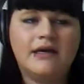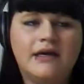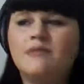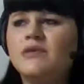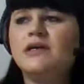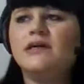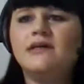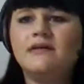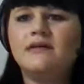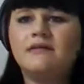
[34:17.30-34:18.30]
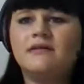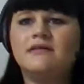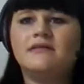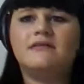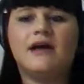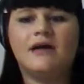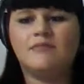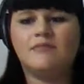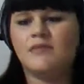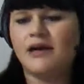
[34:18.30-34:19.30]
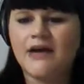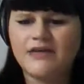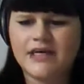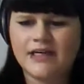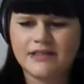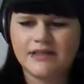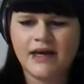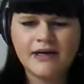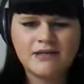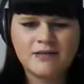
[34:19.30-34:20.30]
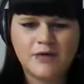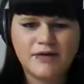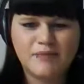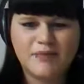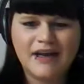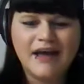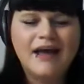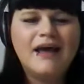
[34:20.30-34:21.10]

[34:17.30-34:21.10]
can be, I'm not an advertising expert, but